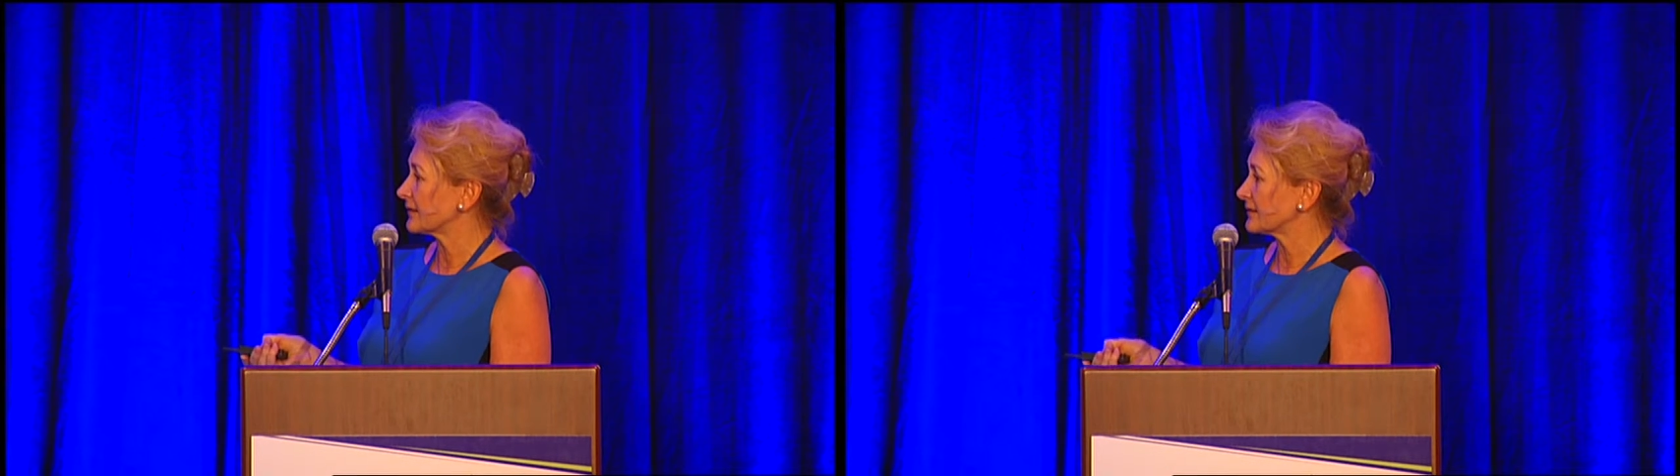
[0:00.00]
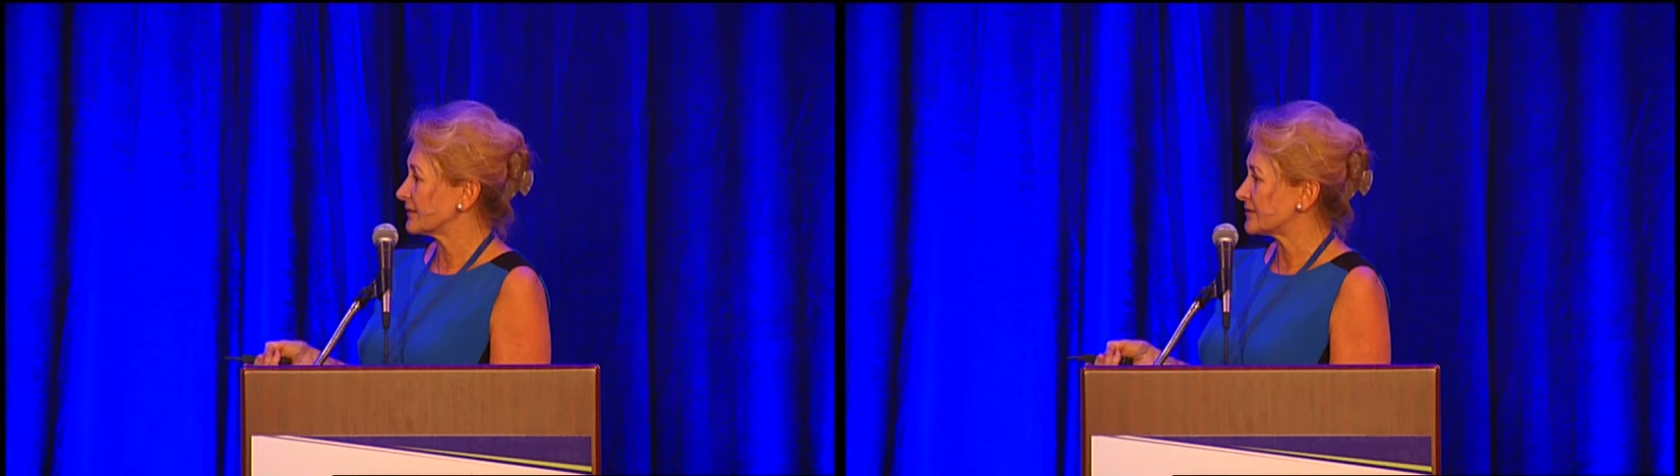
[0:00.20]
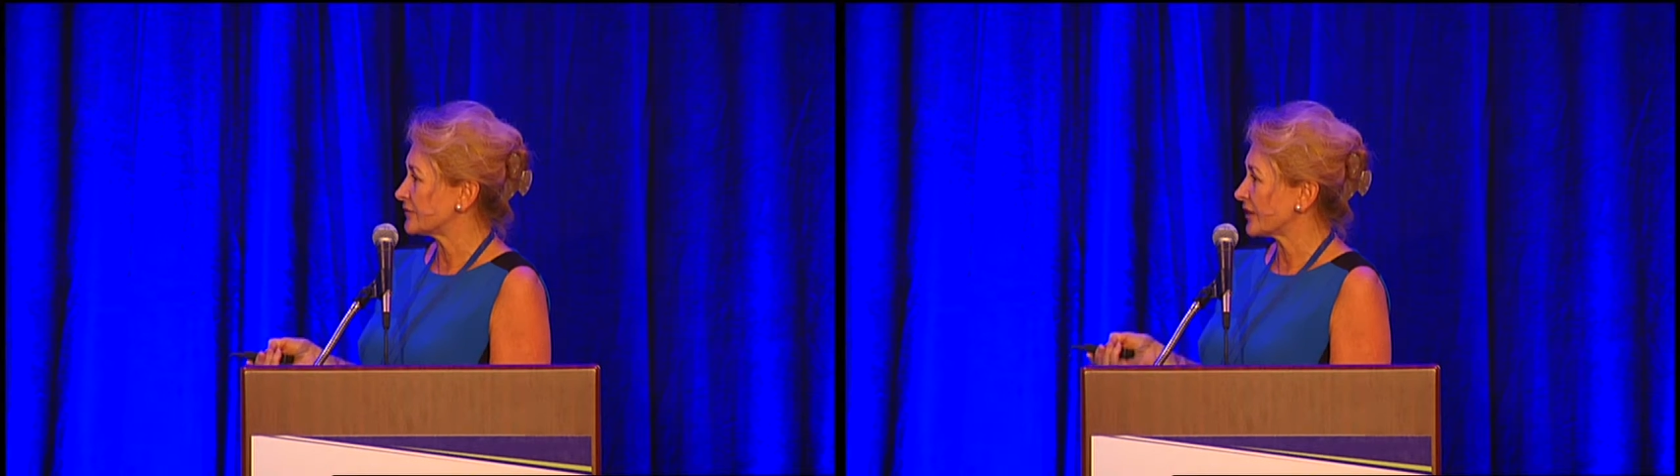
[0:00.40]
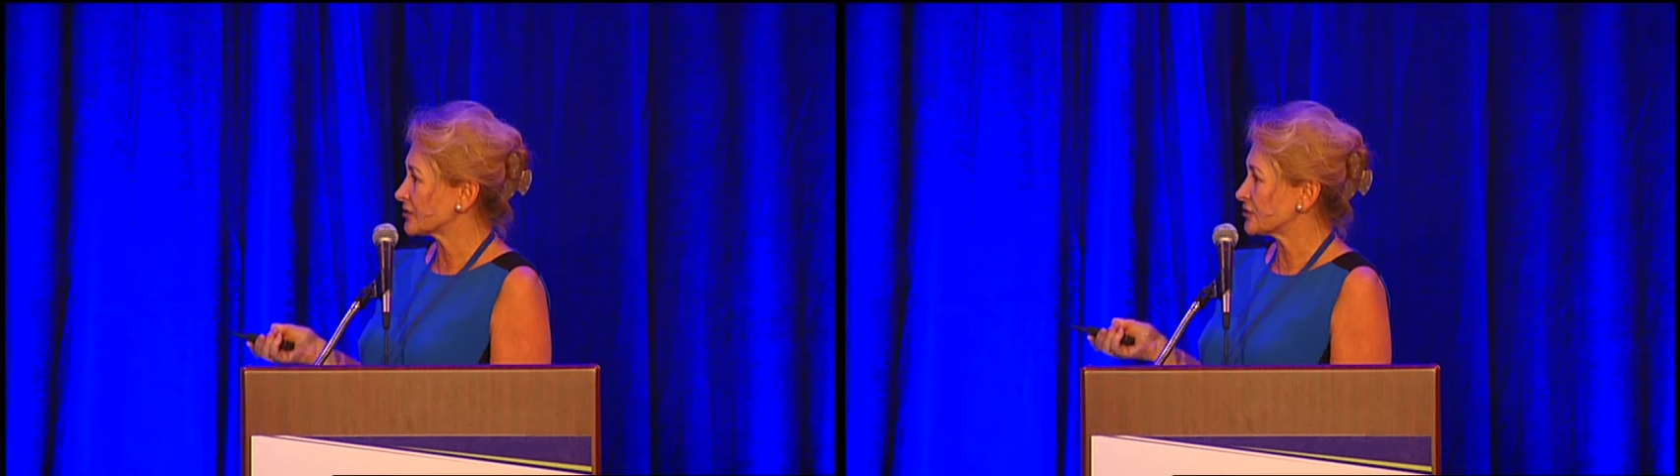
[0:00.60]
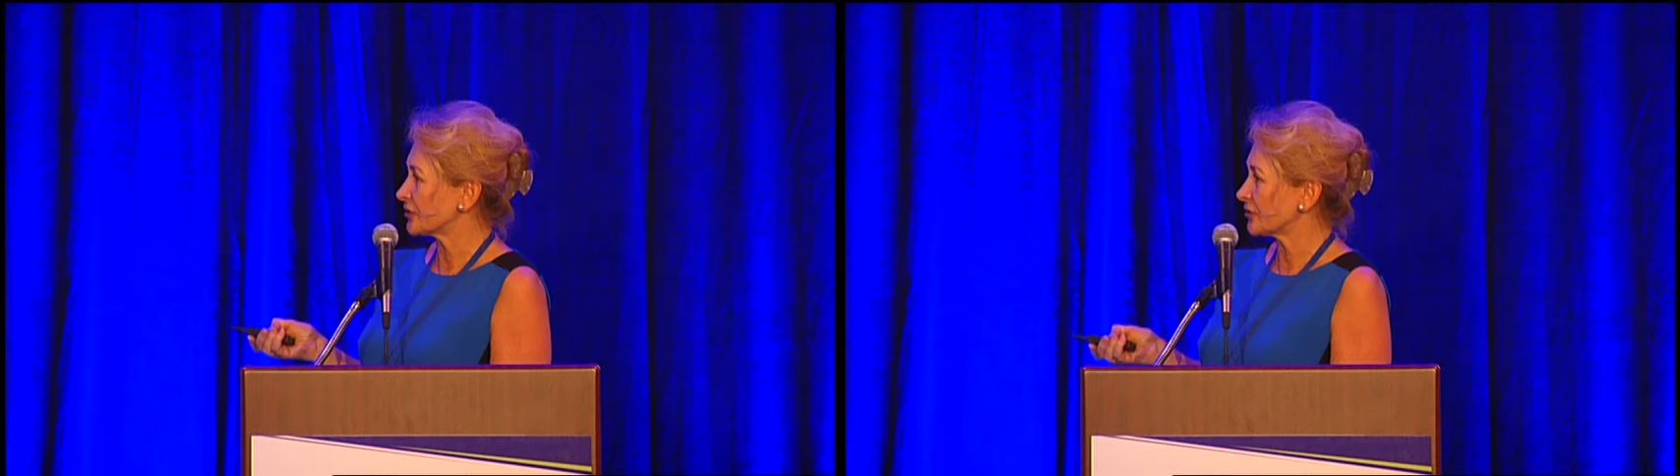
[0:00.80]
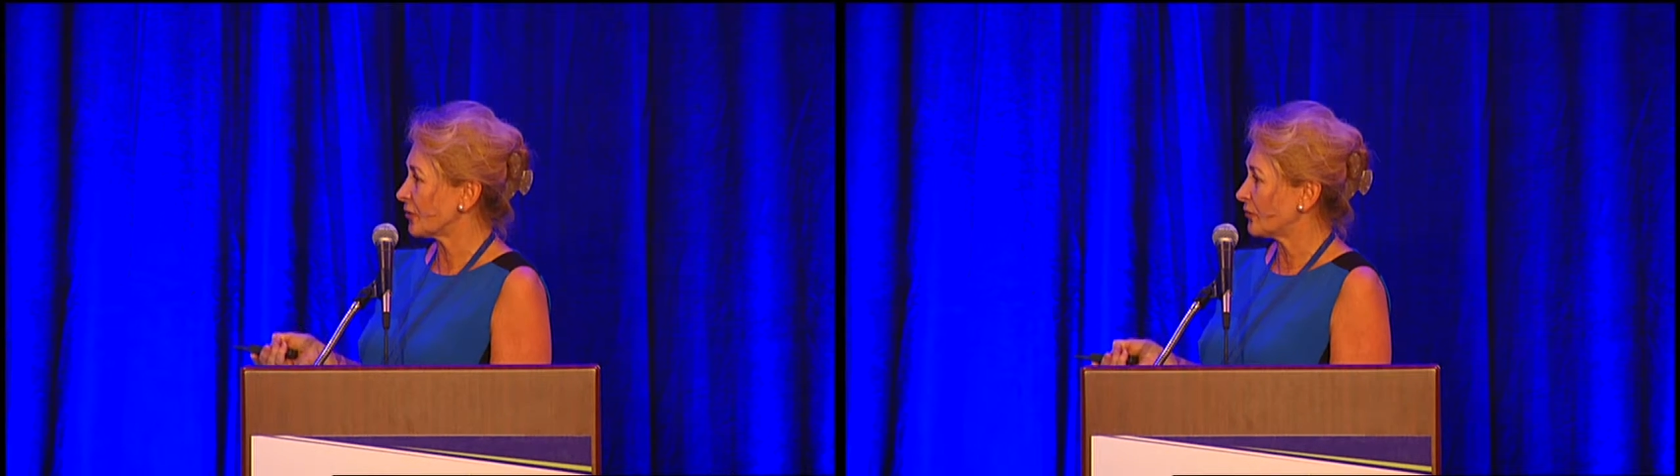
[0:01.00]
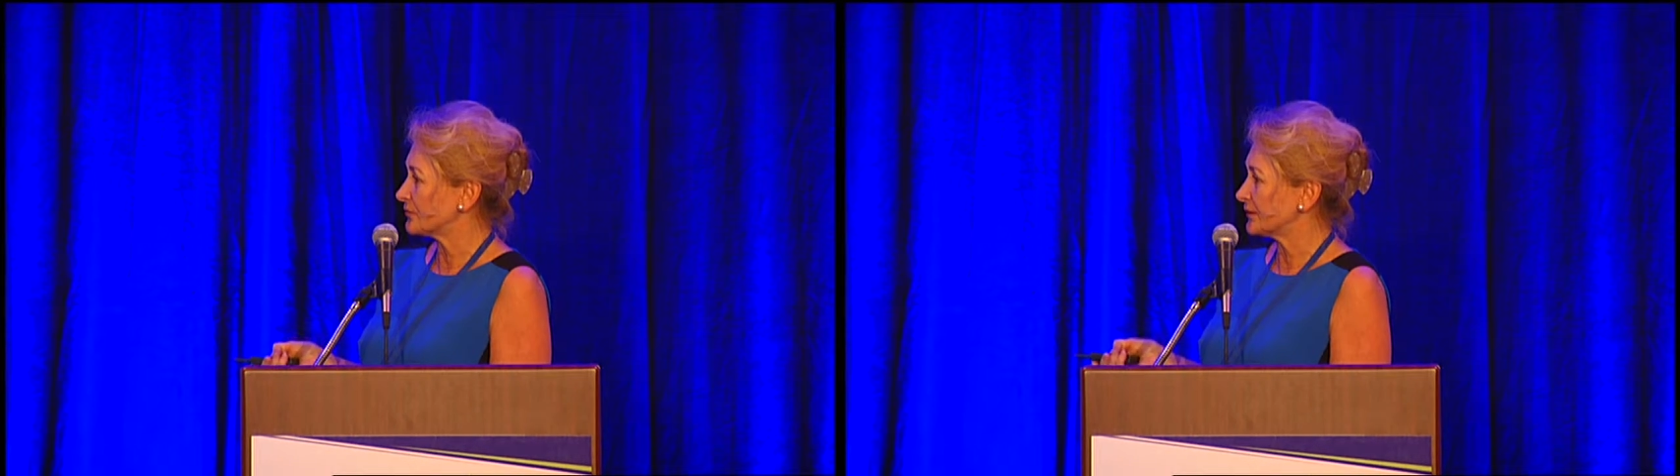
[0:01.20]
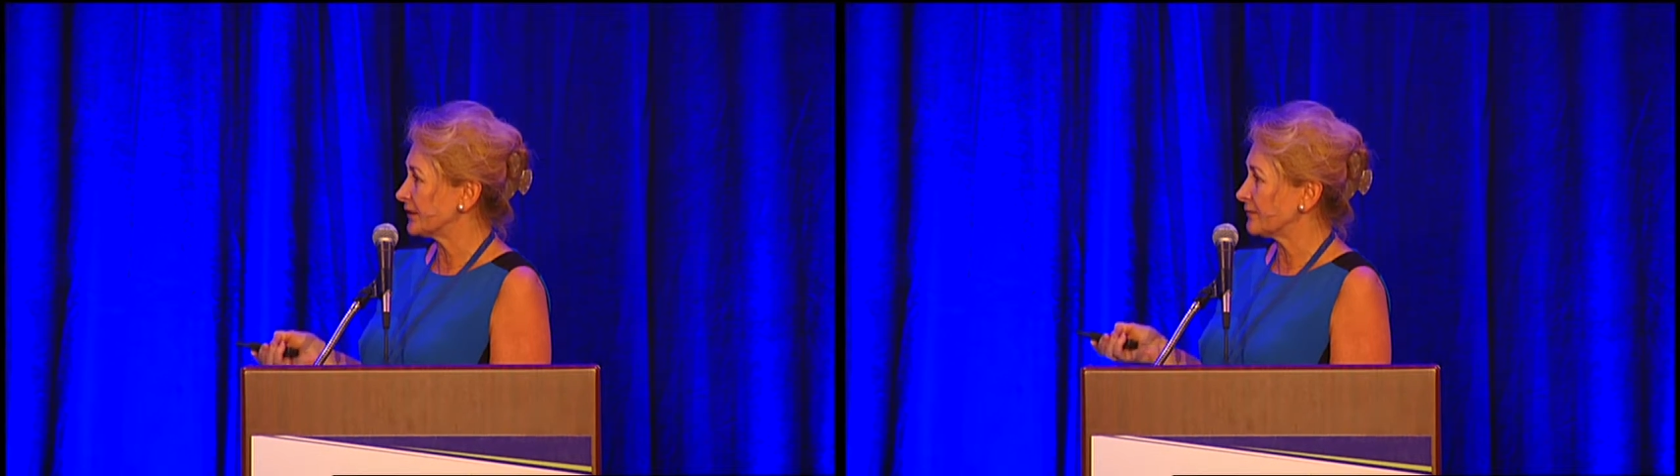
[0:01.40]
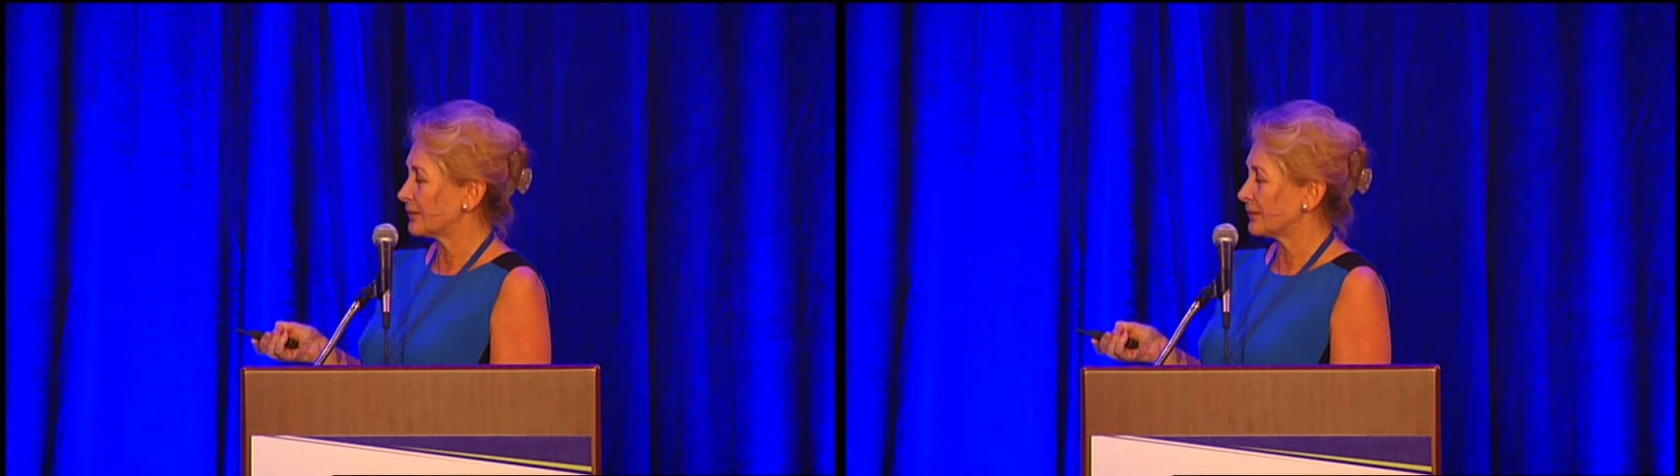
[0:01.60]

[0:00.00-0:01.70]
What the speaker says: the structure of DNA